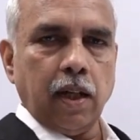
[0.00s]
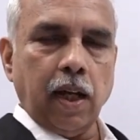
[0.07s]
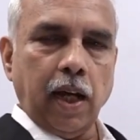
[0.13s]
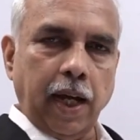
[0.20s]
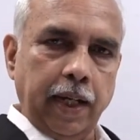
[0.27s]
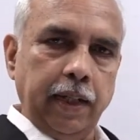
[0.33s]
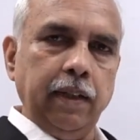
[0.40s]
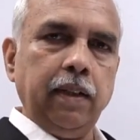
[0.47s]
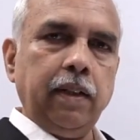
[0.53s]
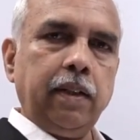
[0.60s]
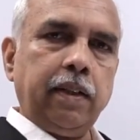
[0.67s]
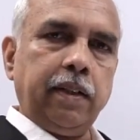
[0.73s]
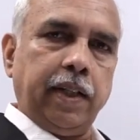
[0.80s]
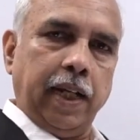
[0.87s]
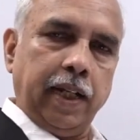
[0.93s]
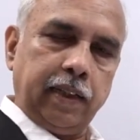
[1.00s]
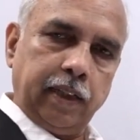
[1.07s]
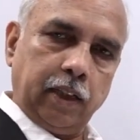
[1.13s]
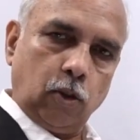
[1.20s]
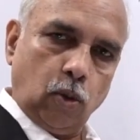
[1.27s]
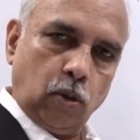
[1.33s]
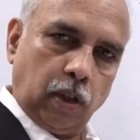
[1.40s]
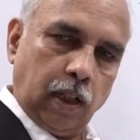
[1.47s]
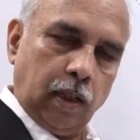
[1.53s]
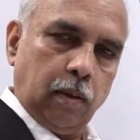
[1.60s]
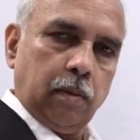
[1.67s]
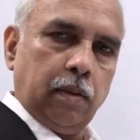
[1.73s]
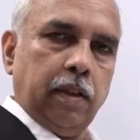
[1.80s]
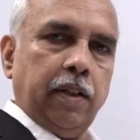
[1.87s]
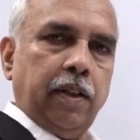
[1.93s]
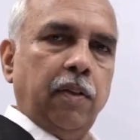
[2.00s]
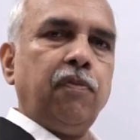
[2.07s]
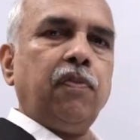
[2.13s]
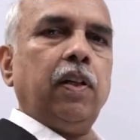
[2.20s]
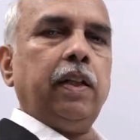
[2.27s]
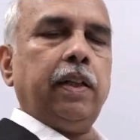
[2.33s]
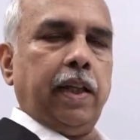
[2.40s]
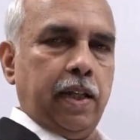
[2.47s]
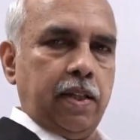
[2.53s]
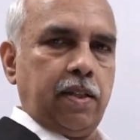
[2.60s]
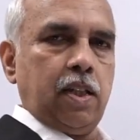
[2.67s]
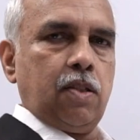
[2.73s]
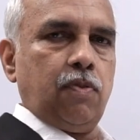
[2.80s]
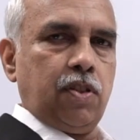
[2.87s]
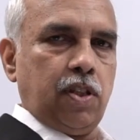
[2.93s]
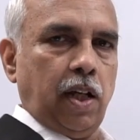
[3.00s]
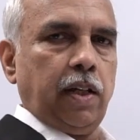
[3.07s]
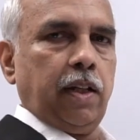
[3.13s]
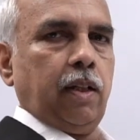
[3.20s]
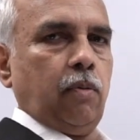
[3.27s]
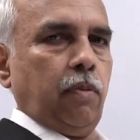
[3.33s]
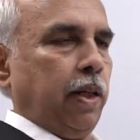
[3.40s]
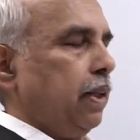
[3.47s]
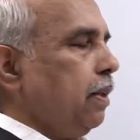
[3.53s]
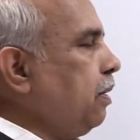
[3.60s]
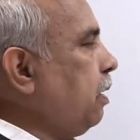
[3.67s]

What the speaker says: and take the total different cases which are required.